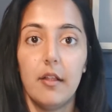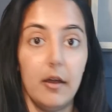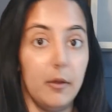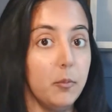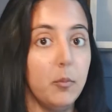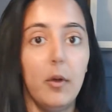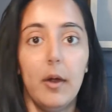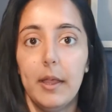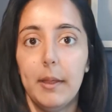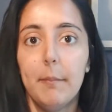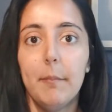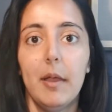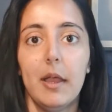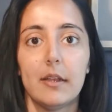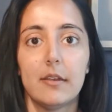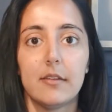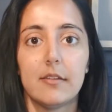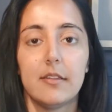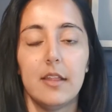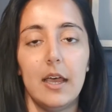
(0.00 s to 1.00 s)
what
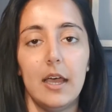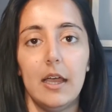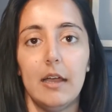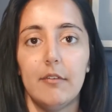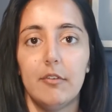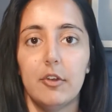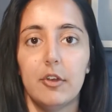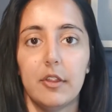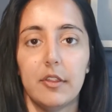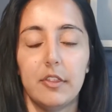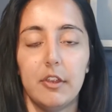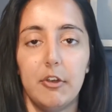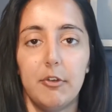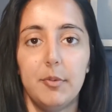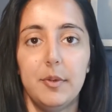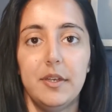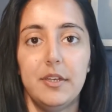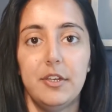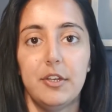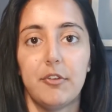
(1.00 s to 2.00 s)
impact does that have on a
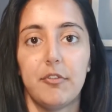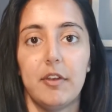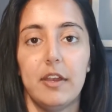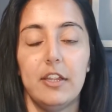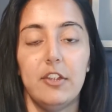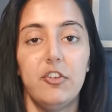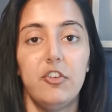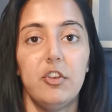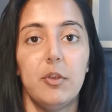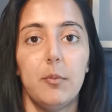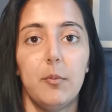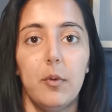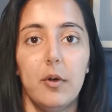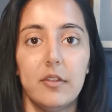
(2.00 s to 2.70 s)
therapeutic relationship?